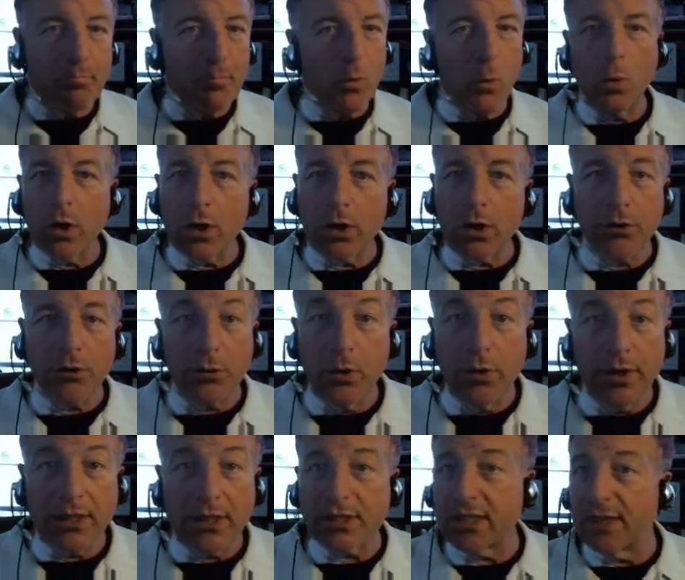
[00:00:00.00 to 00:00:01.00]
work through
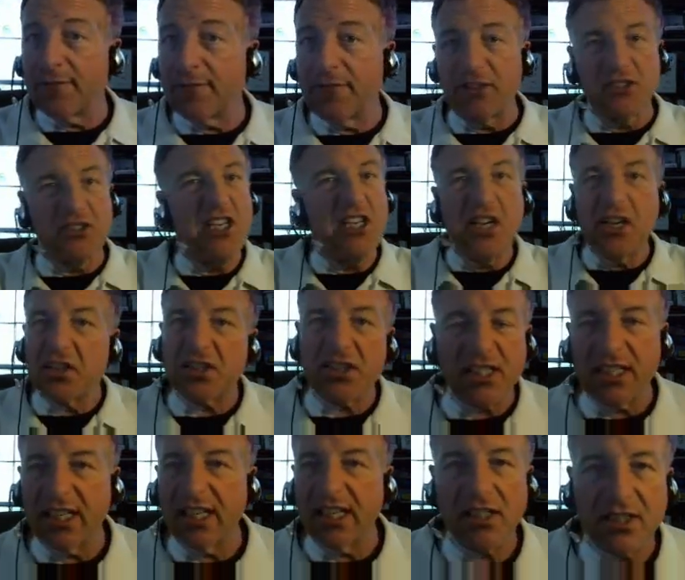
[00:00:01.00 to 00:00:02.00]
this stuff is years
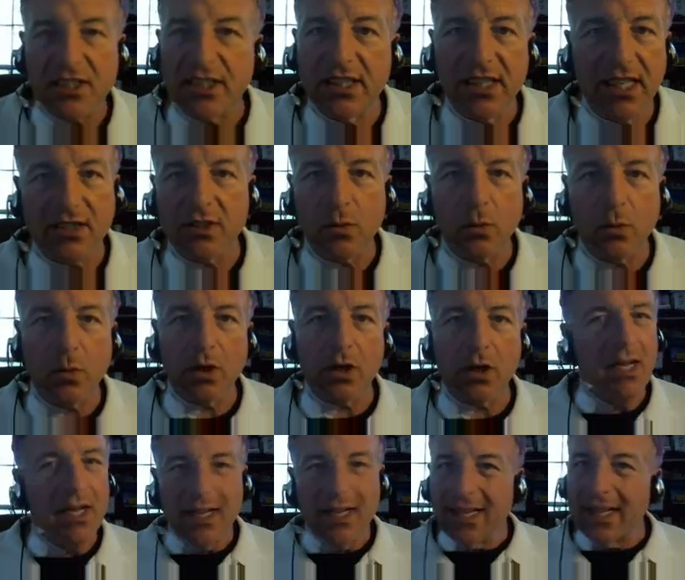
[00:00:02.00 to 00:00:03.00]
and years and years of work.
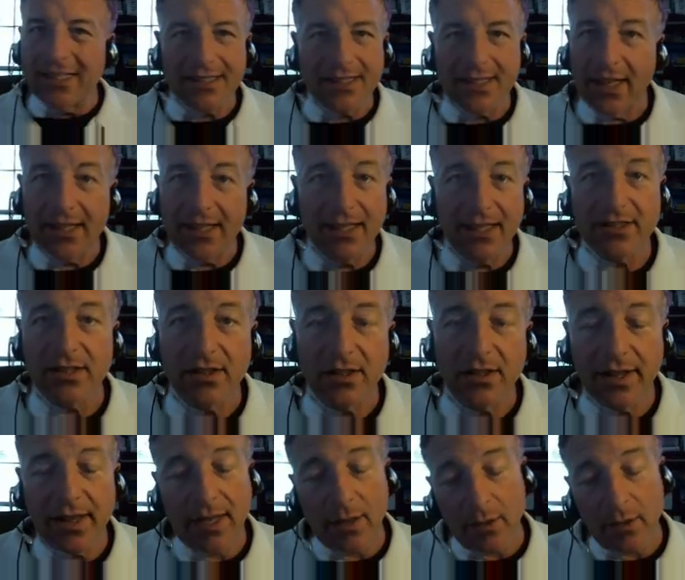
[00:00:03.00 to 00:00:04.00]
It's not
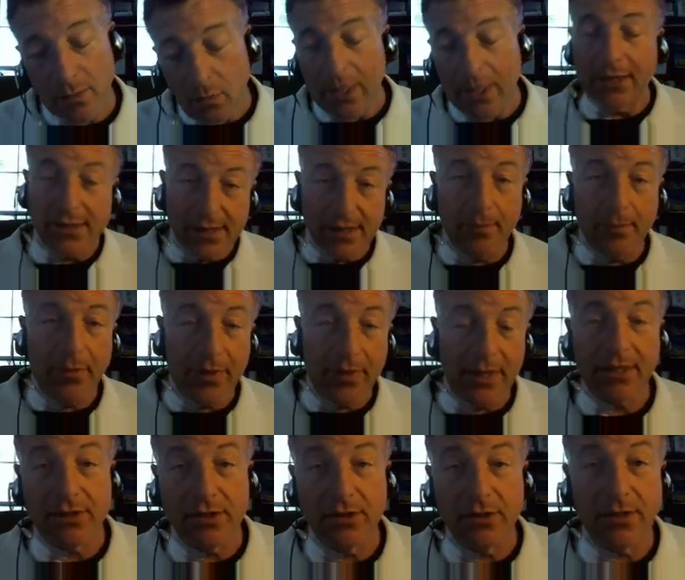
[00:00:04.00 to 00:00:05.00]
necessarily that way. Some
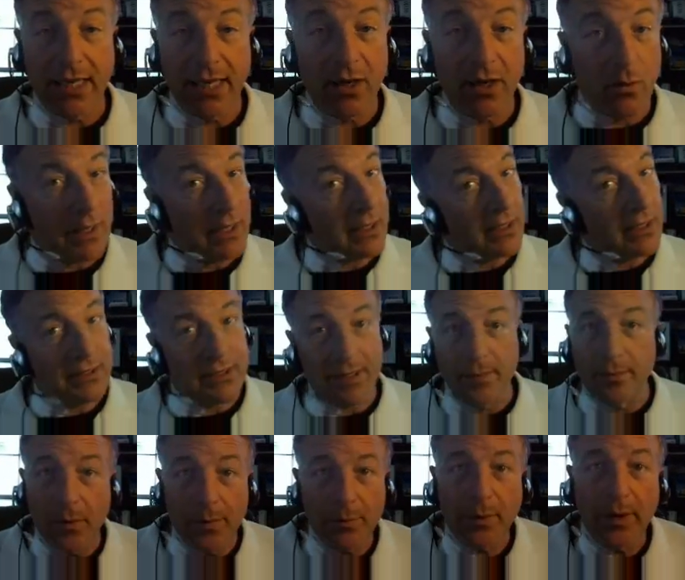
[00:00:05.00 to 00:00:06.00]
things do take a while and
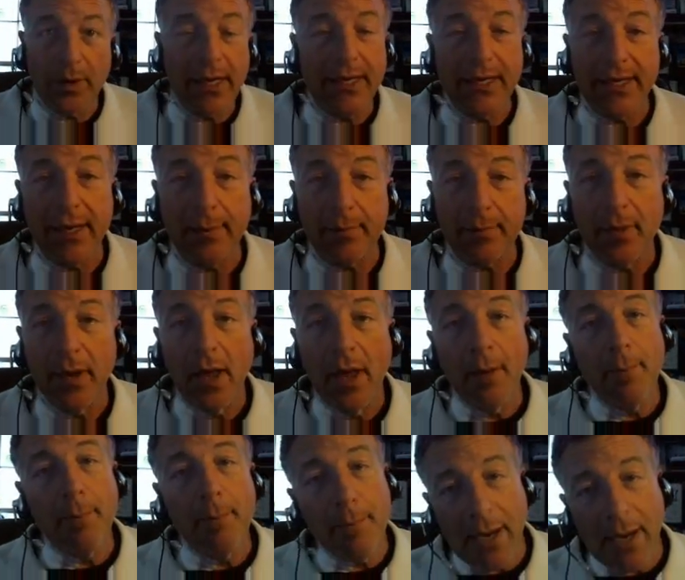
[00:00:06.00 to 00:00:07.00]
some are pretty deep,
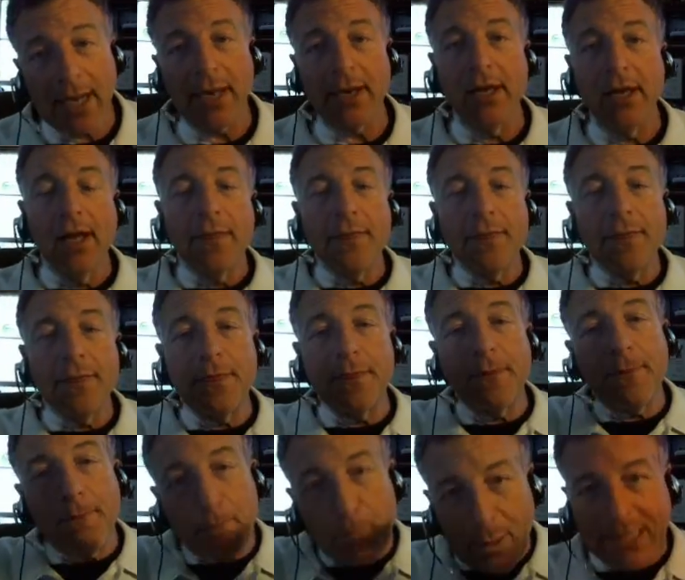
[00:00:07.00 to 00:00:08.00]
but
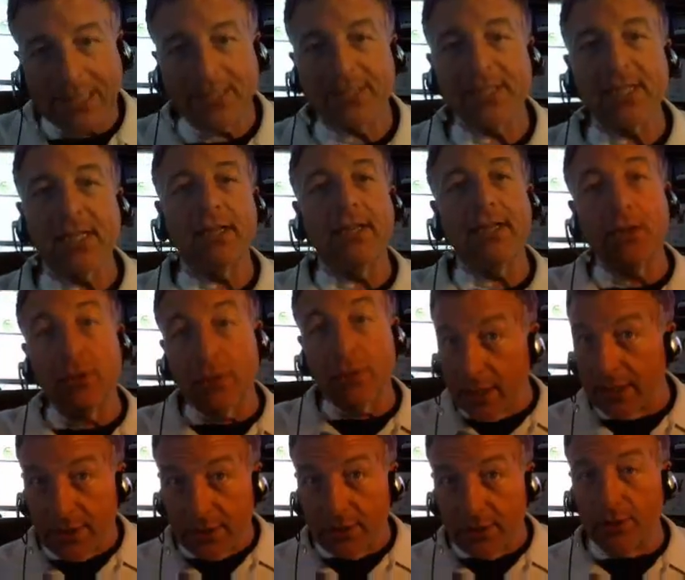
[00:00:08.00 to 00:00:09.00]
basically you
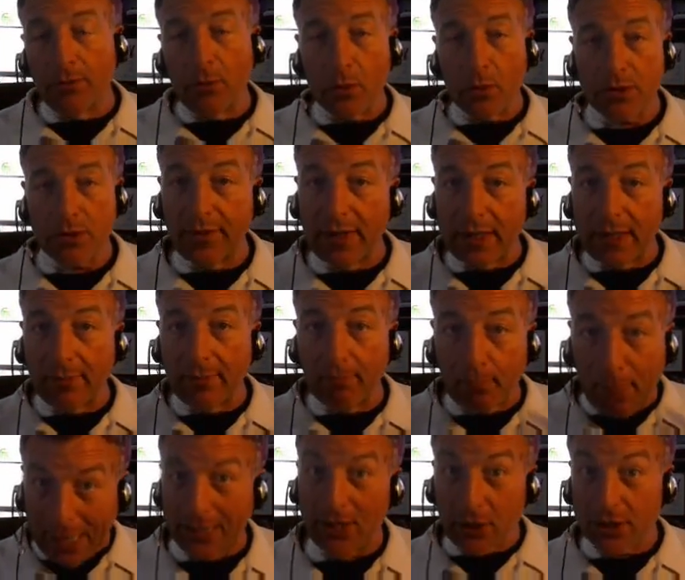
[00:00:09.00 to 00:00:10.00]
can do most of it
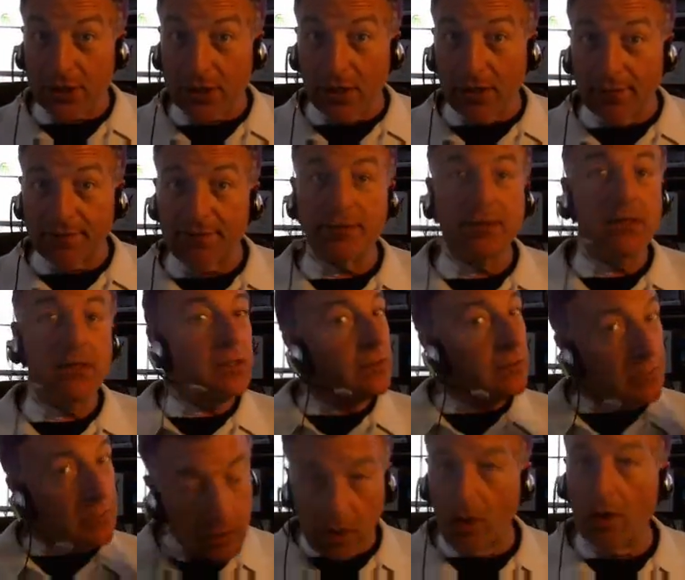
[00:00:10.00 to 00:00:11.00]
by yourself,
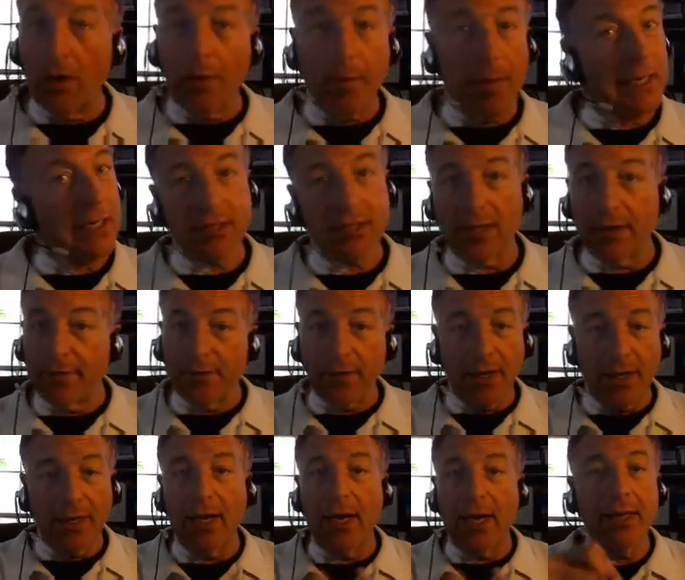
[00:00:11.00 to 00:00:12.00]
all by yourself.
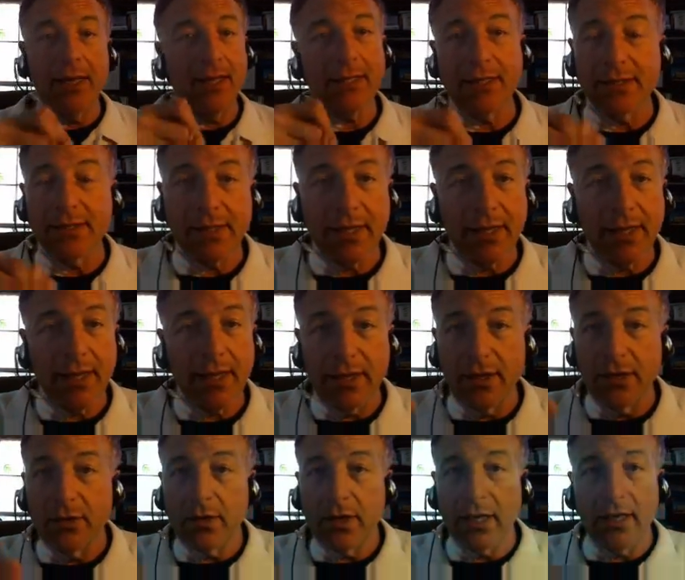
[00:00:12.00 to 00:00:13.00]
I like to say that
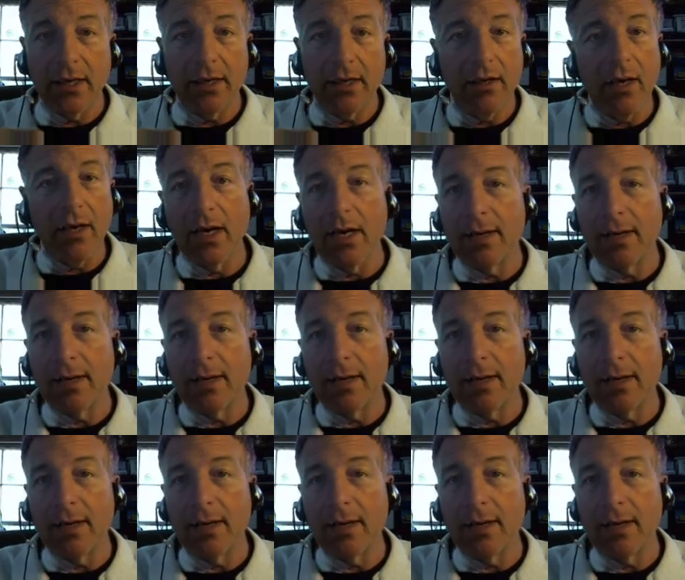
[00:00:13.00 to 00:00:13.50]
you can,